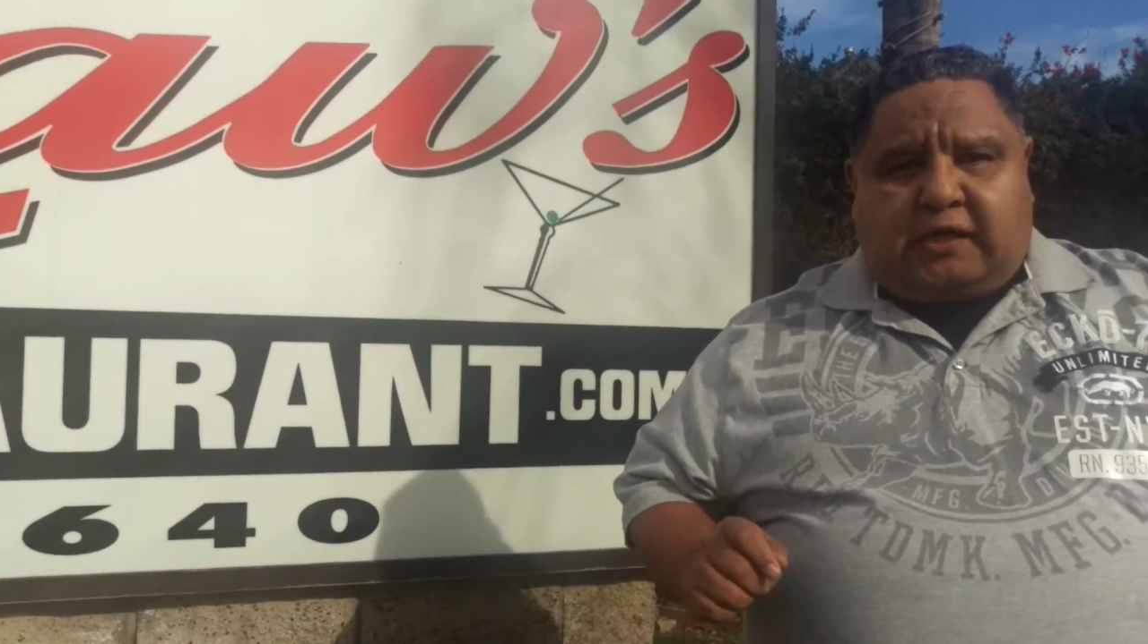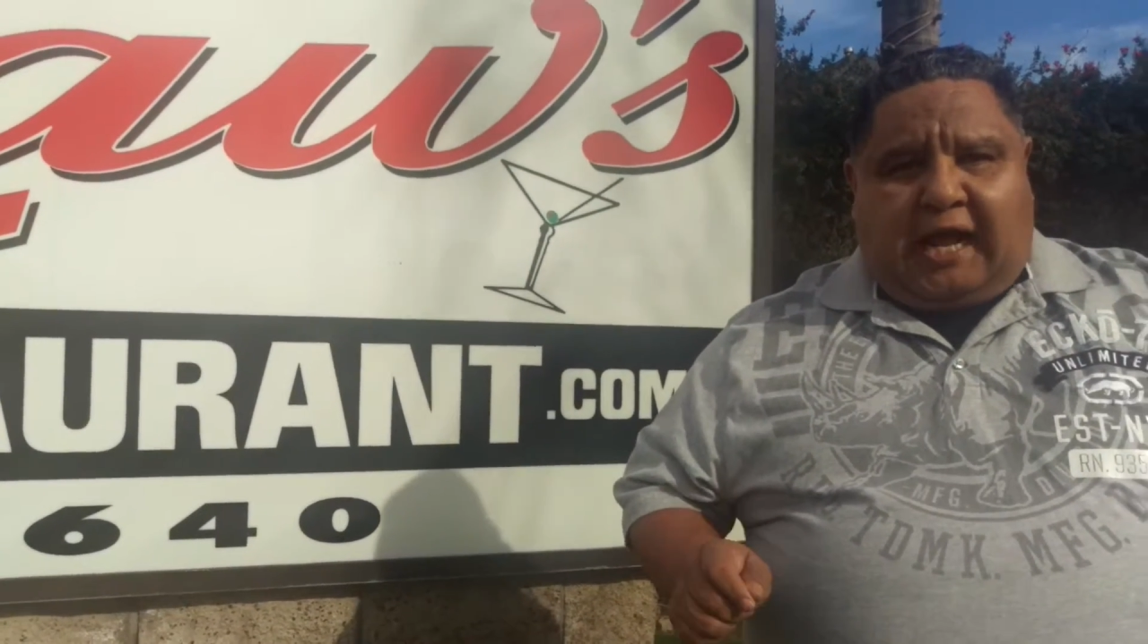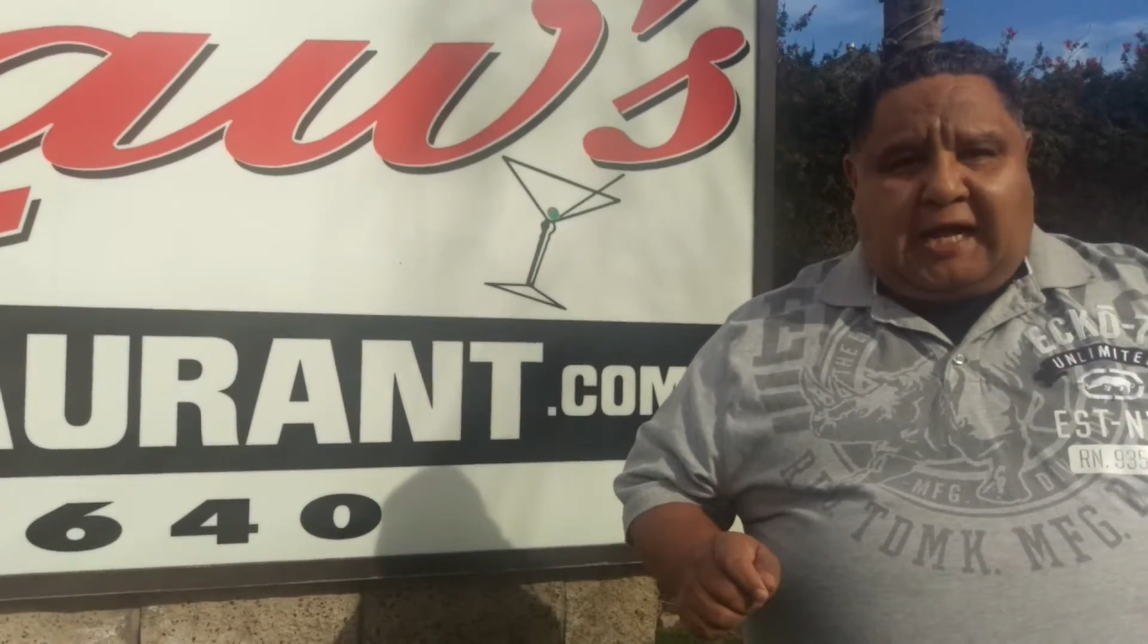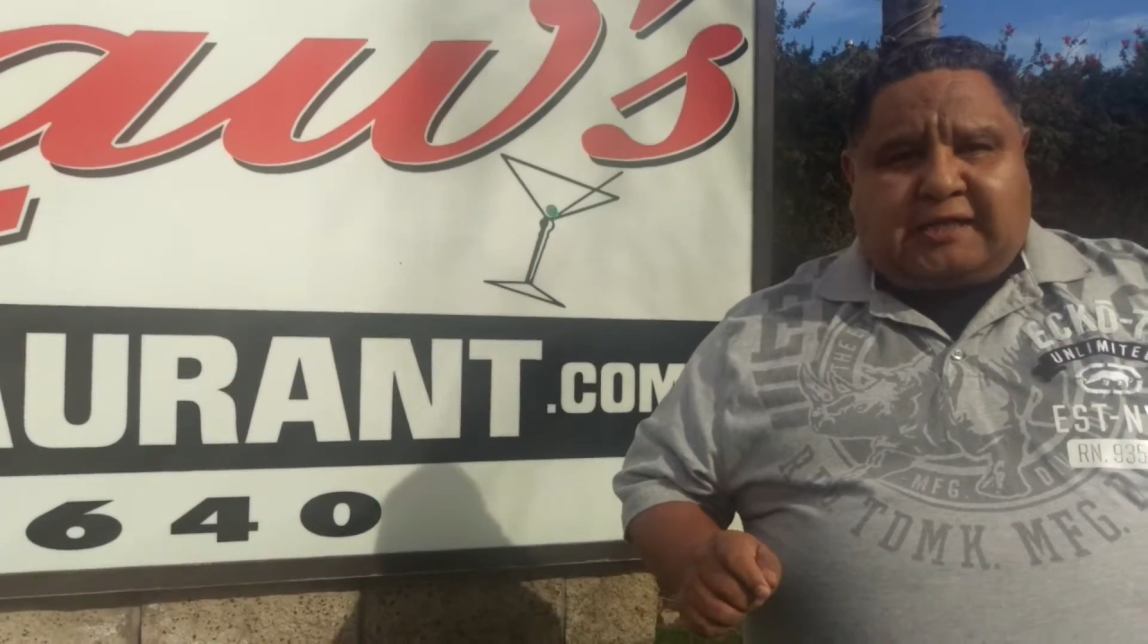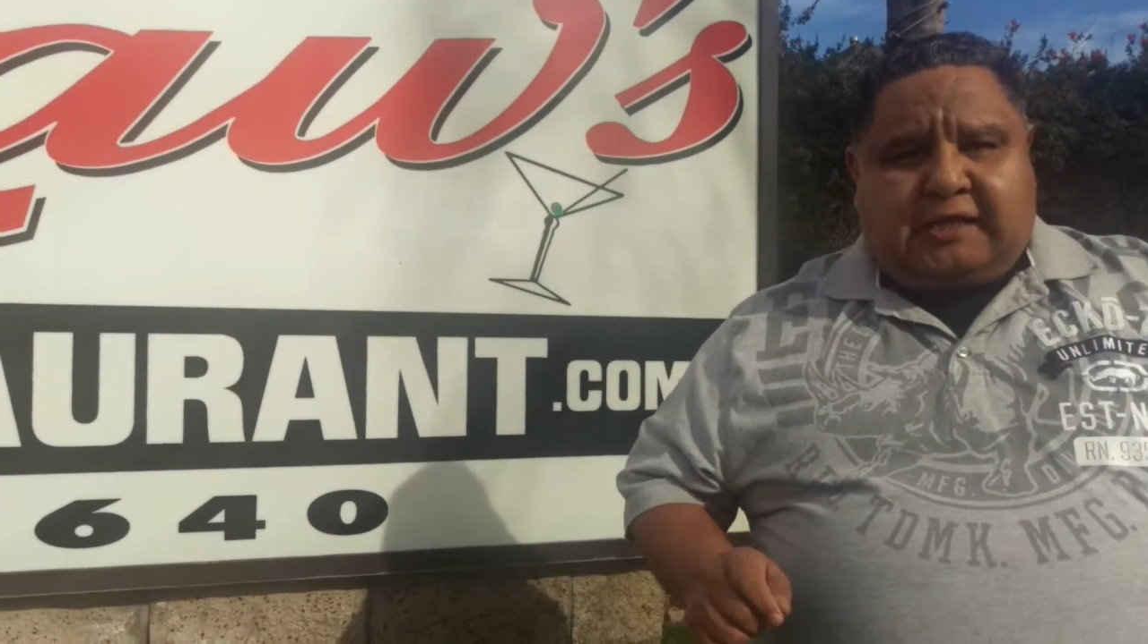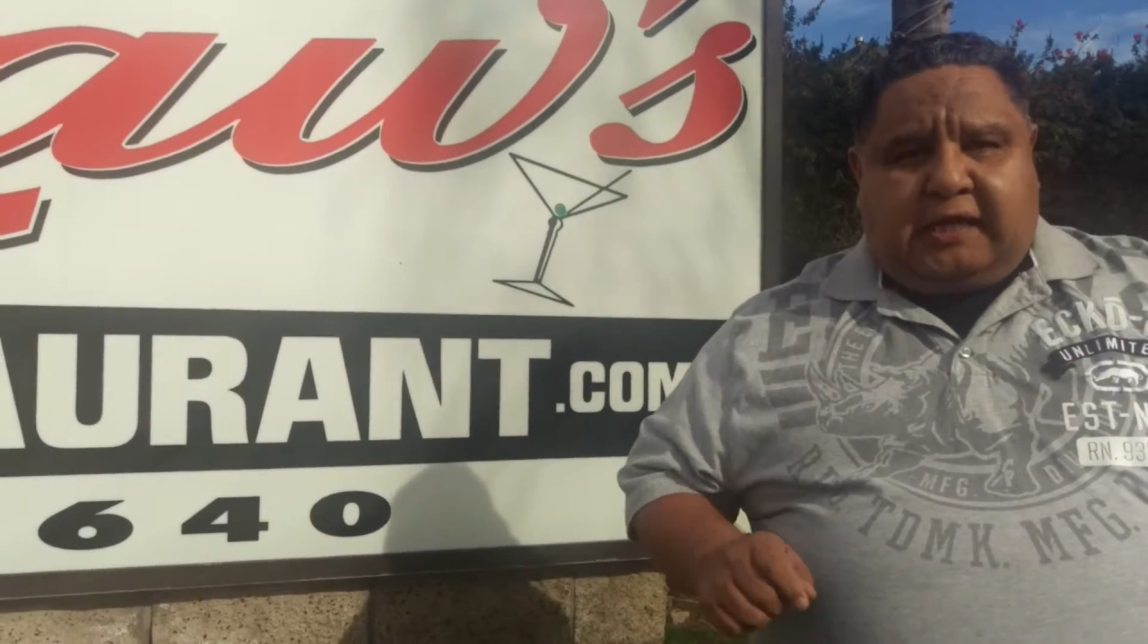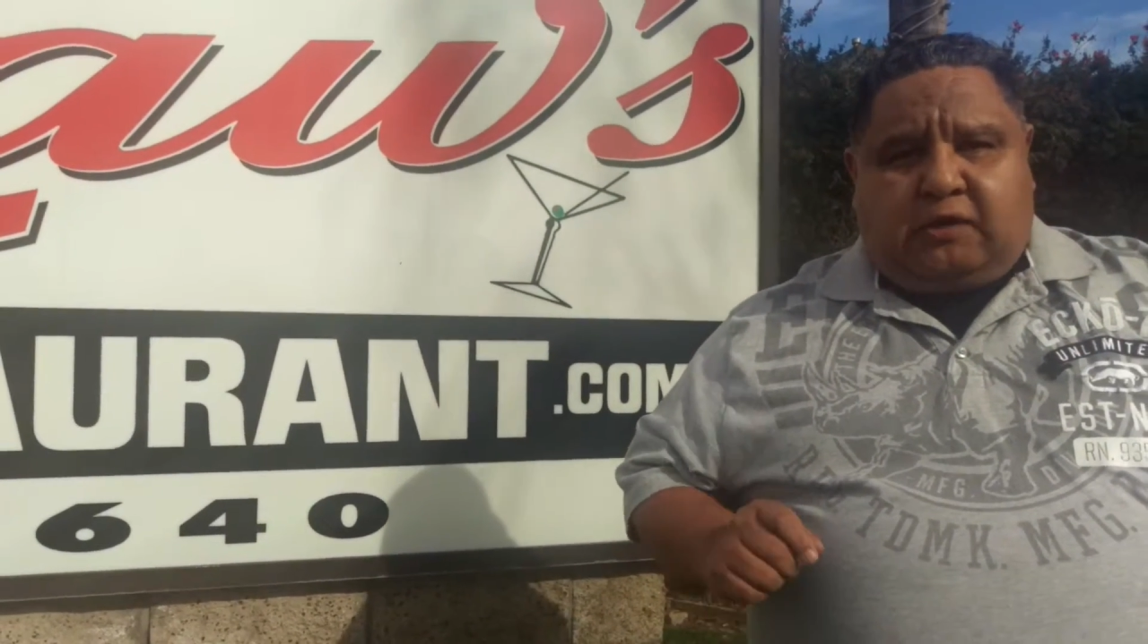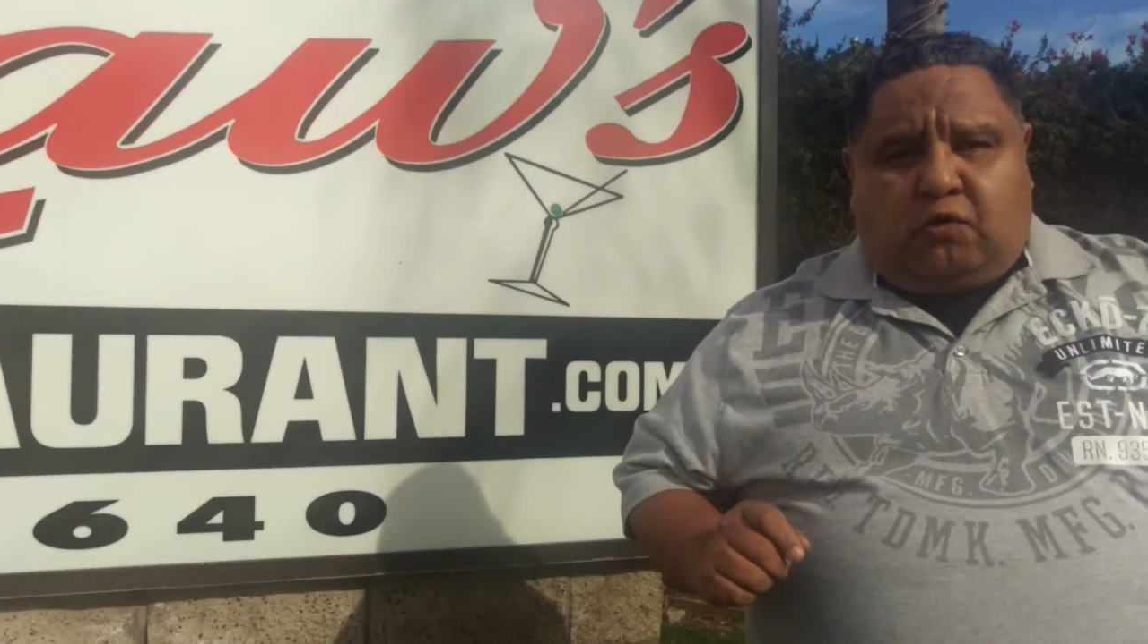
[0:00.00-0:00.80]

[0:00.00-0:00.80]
classic,